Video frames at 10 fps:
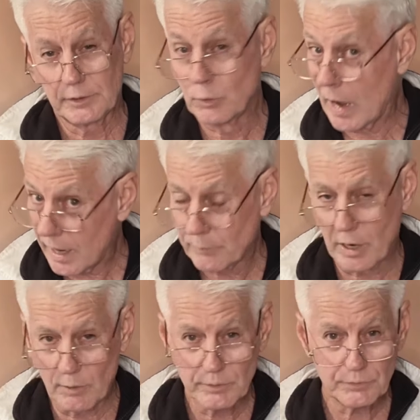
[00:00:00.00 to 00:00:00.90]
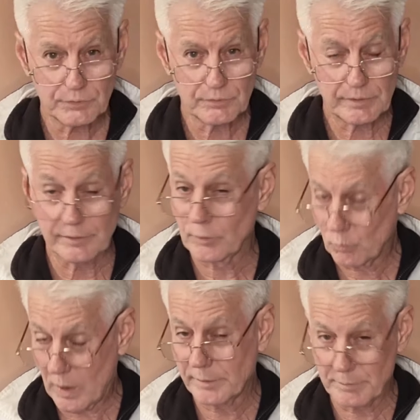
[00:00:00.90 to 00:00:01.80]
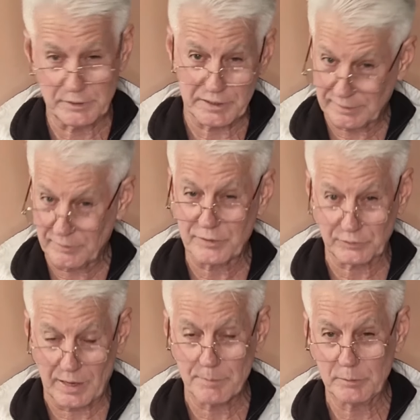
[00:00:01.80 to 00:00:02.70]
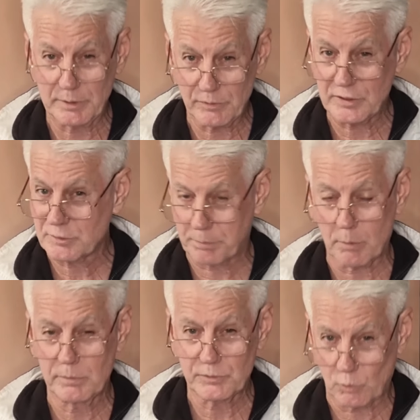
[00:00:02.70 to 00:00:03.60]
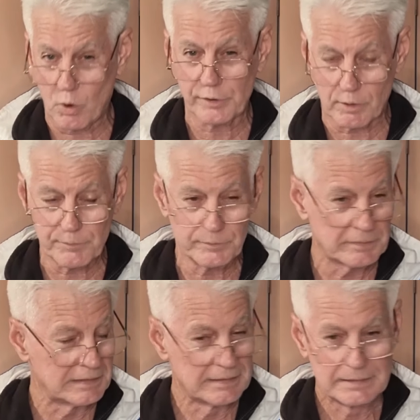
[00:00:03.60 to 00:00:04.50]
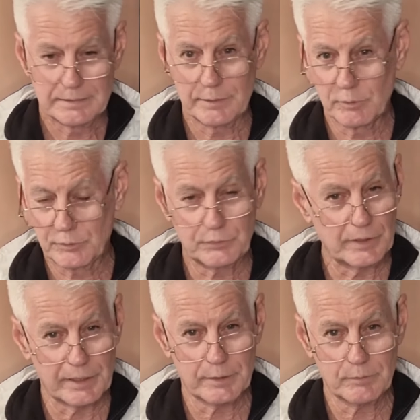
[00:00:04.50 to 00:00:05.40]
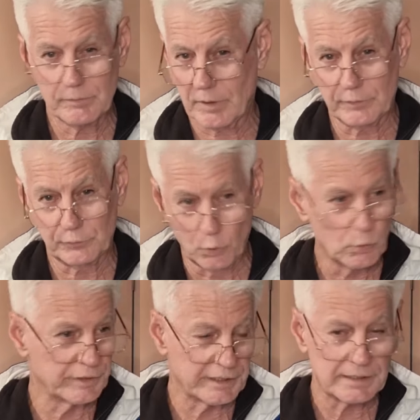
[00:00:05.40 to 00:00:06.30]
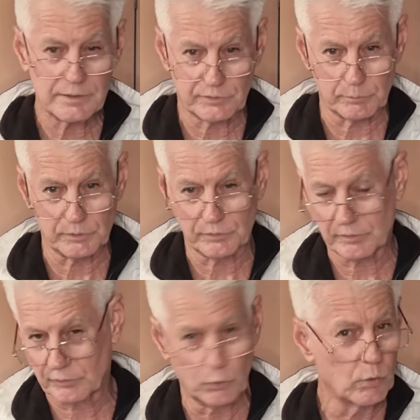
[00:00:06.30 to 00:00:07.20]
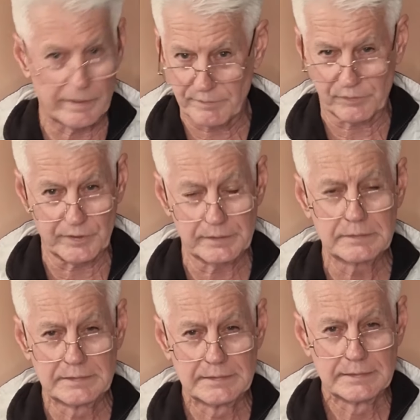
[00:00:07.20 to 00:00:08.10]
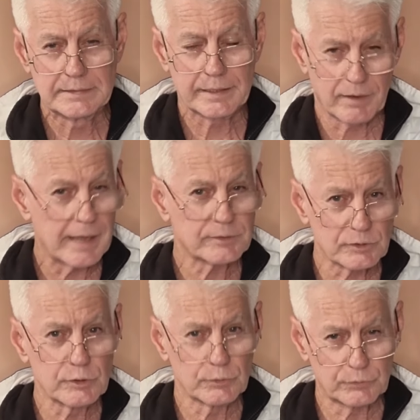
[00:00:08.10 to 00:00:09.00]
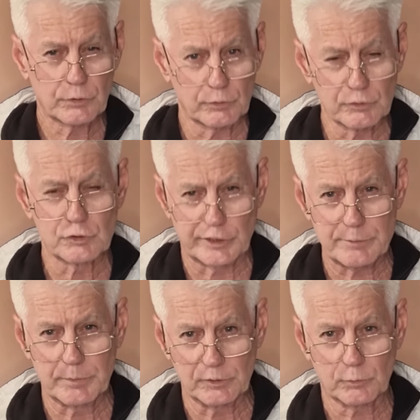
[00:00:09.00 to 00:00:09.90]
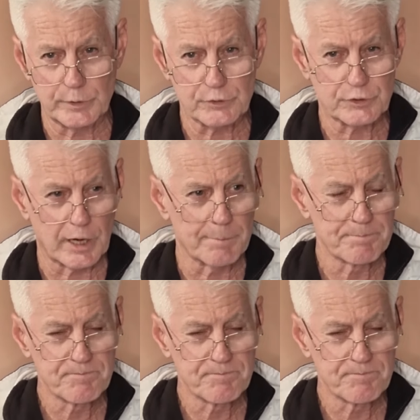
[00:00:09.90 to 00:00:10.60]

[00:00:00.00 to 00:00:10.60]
who are rowers, and the one in particular that's come to me with these problems quite often, it was, you know, sore knees, it was sore everything, and I had to do certain treatments, which,